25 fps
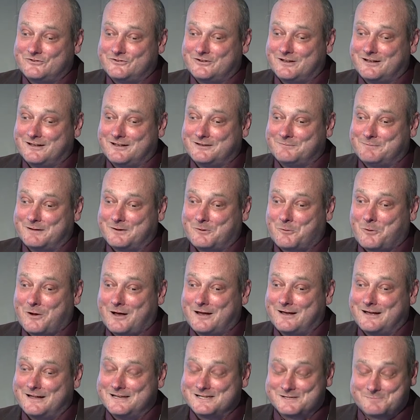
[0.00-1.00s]
has been
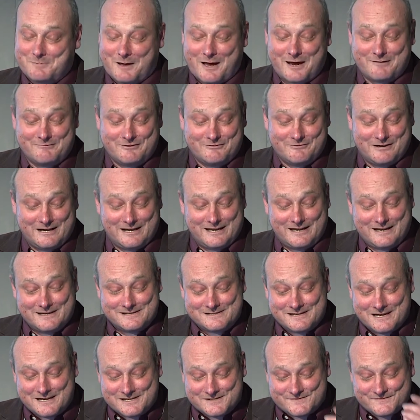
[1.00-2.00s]
quite inspiring really,
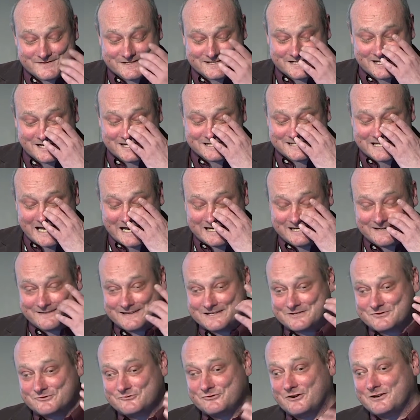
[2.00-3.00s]
has facilitated
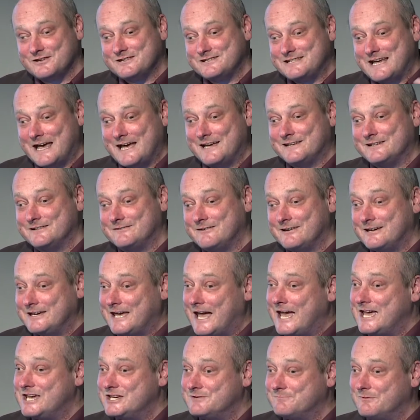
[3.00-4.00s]
this cross-sector
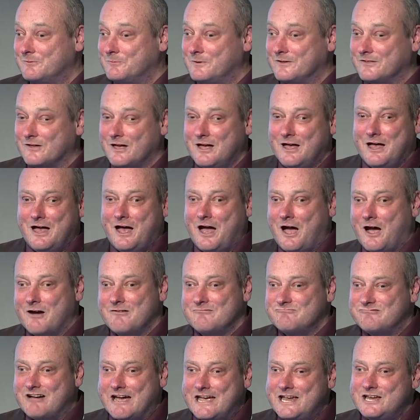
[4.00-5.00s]
engagement with a
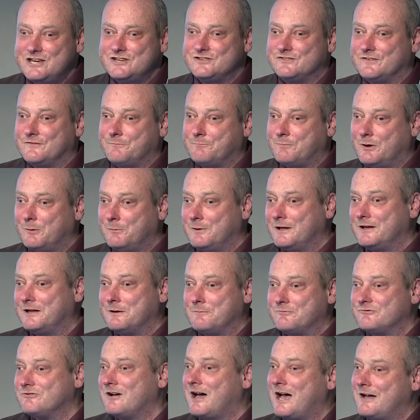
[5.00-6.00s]
range of public
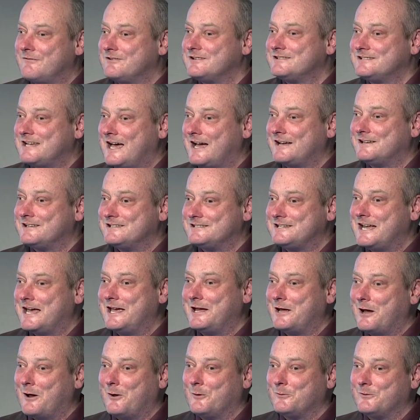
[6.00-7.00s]
and private sector
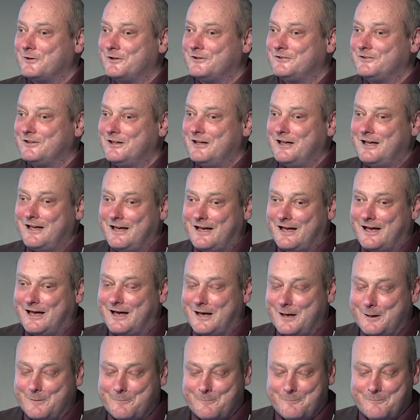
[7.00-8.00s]
stakeholders
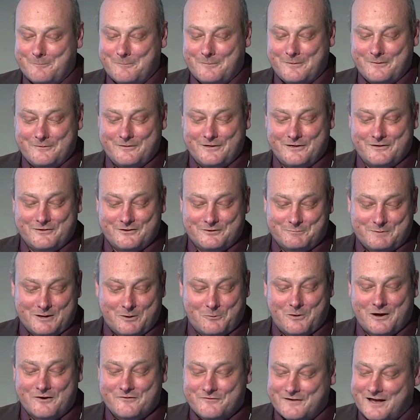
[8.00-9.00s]
that's been
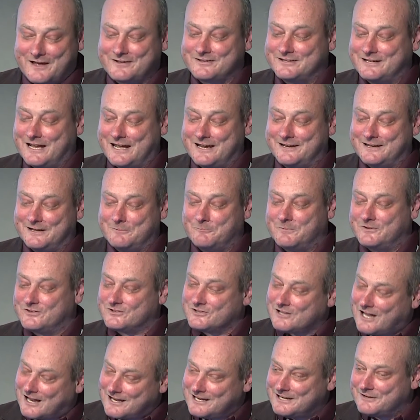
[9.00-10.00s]
quite fascinating, with
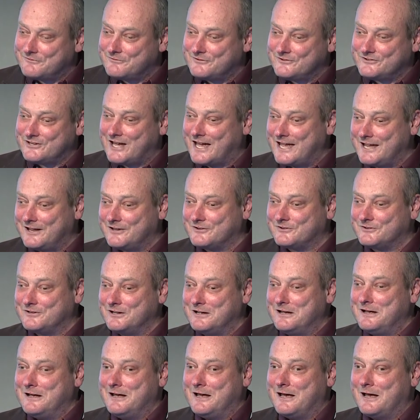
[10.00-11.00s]
slightly different takes
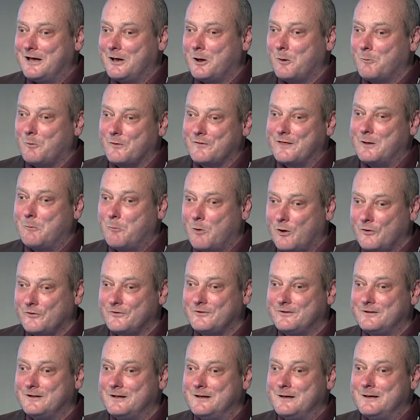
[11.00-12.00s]
on what they
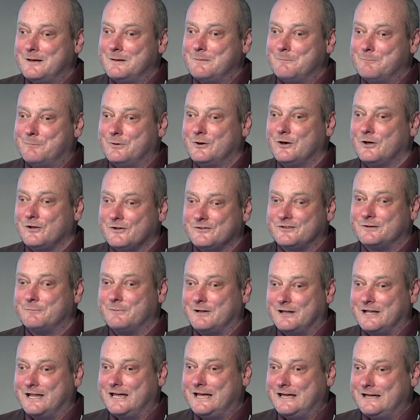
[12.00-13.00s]
want, but
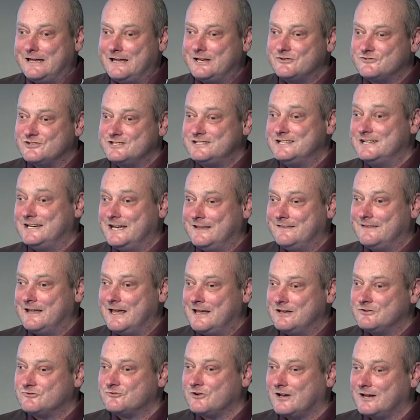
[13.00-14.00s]
ultimately interested
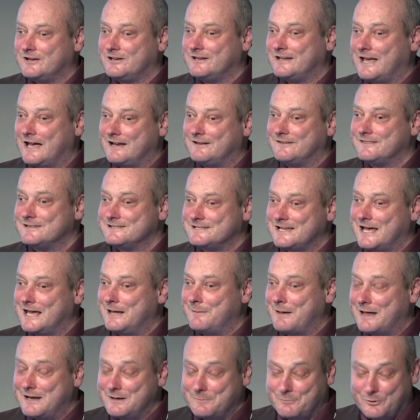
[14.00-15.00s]
in trying to get to the same
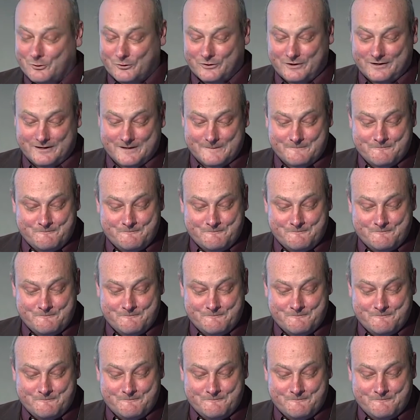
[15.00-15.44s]
endpoint,